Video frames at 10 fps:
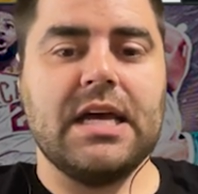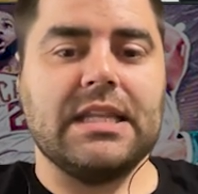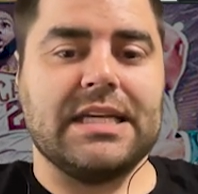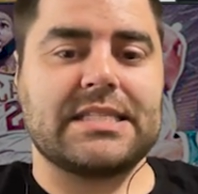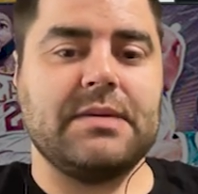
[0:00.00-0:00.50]

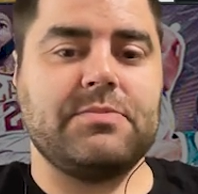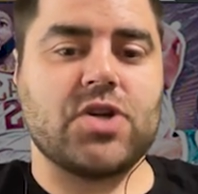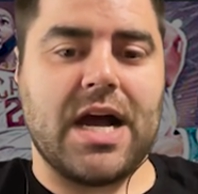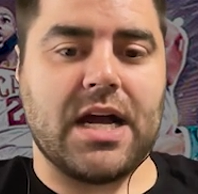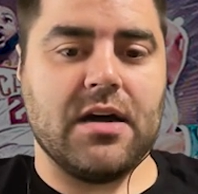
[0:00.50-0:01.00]
Let's keep
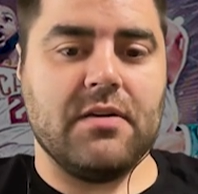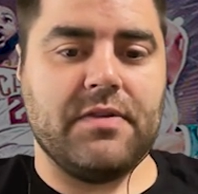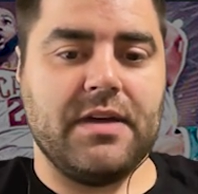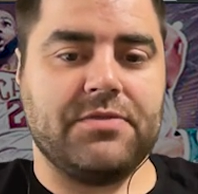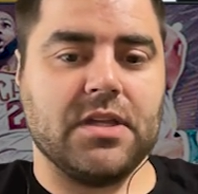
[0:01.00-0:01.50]
track of
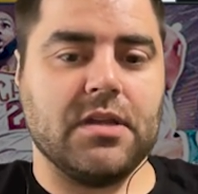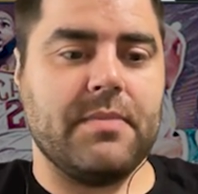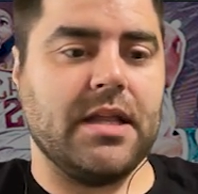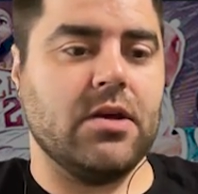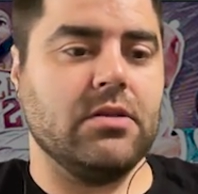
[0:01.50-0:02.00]
if the
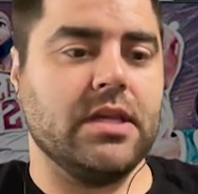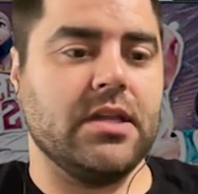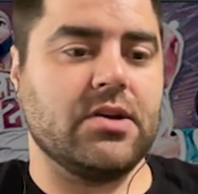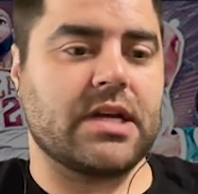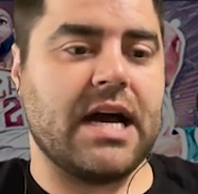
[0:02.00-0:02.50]
LaMelo
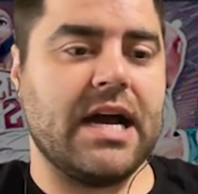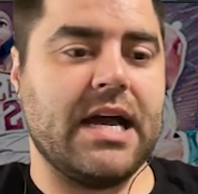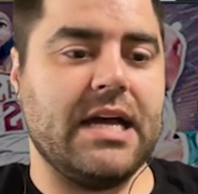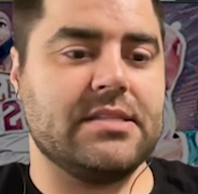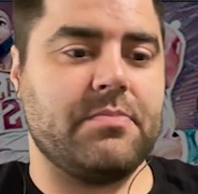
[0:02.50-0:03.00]
Lillard guy
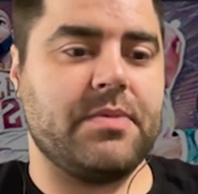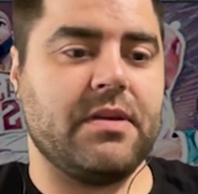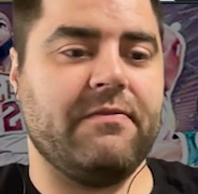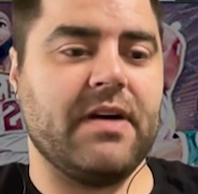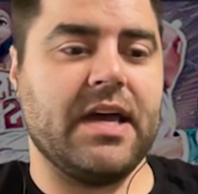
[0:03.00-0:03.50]
ends up in a
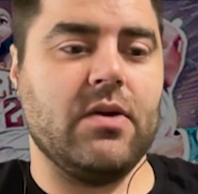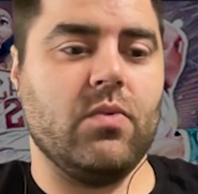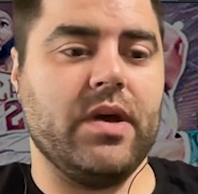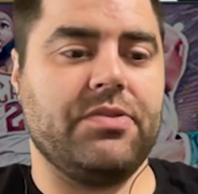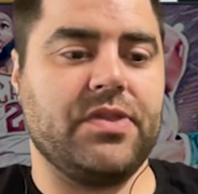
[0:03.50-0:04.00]
fight
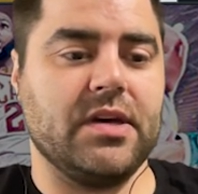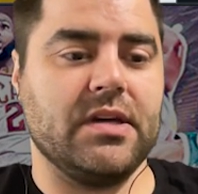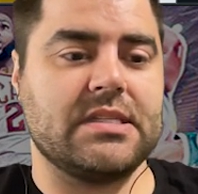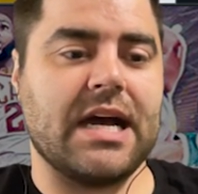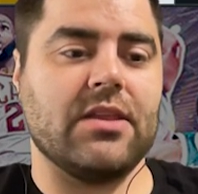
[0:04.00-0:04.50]
with the
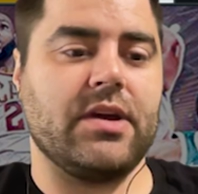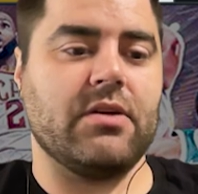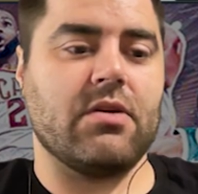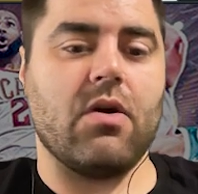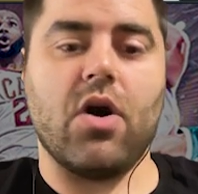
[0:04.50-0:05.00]
Tyler
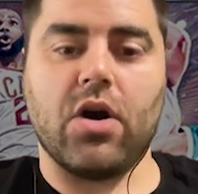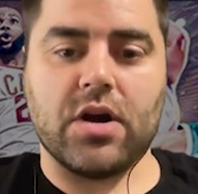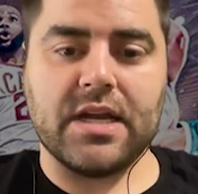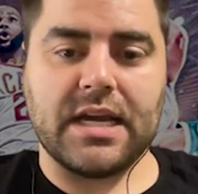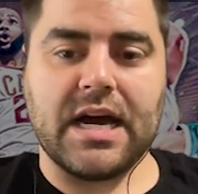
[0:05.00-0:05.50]
Hero
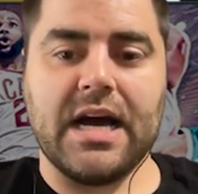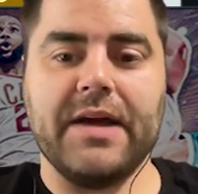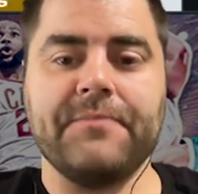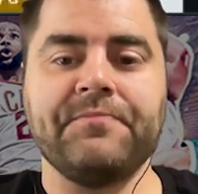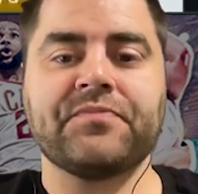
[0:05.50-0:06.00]
Harden guy
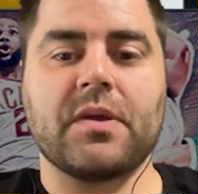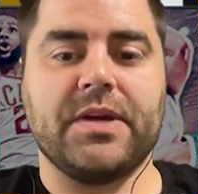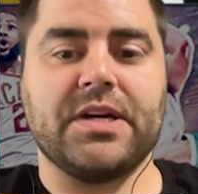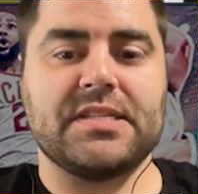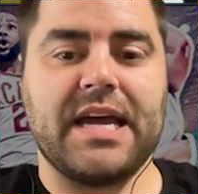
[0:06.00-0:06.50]

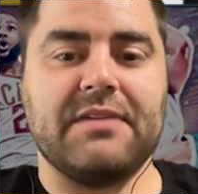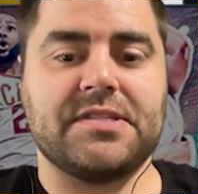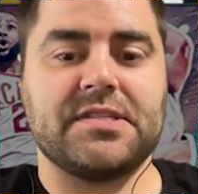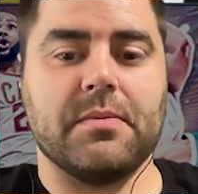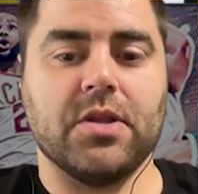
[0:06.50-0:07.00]
because they have
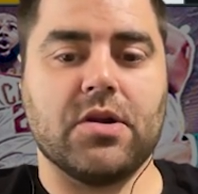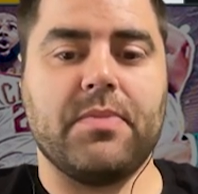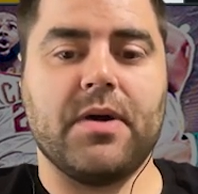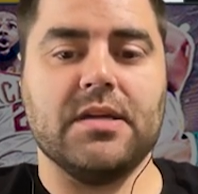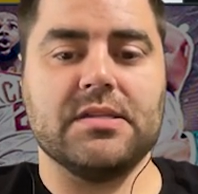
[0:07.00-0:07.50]
similar
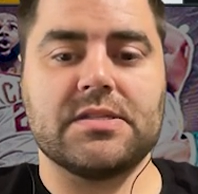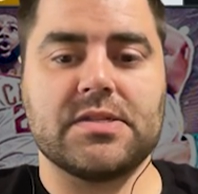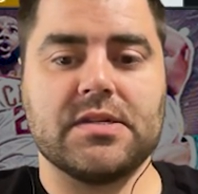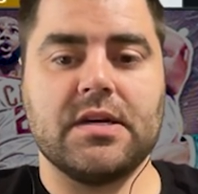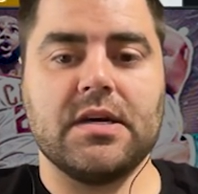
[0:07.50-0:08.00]
punts.
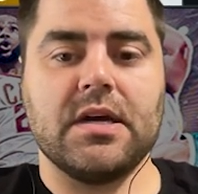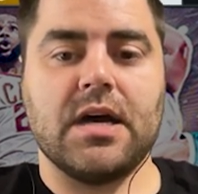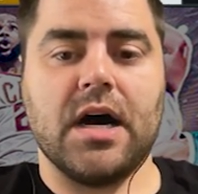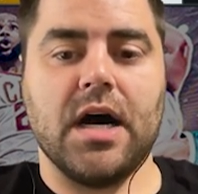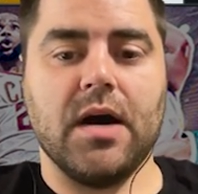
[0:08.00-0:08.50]

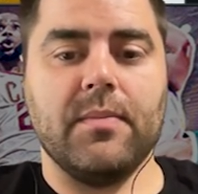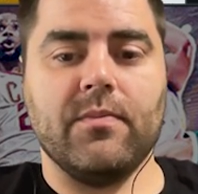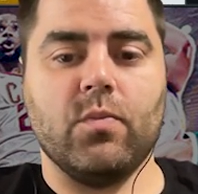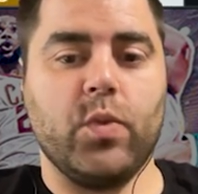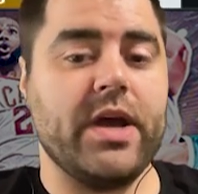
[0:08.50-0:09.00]

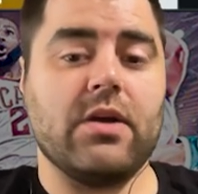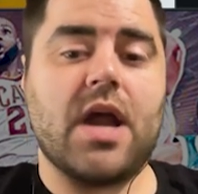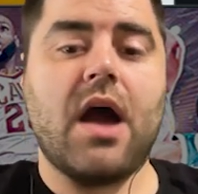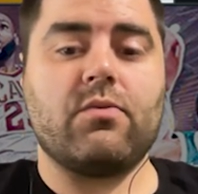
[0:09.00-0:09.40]
We are not